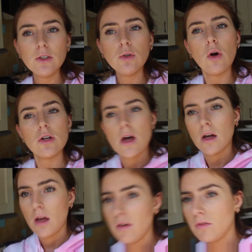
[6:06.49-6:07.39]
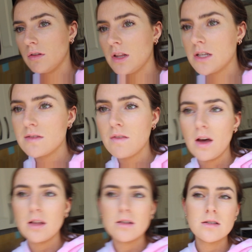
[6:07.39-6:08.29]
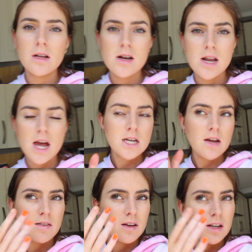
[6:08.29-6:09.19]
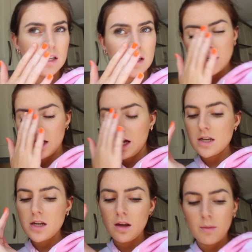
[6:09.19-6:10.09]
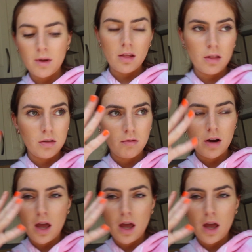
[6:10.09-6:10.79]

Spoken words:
not hungover on this fine Sunday. Definitely didn't get home at 3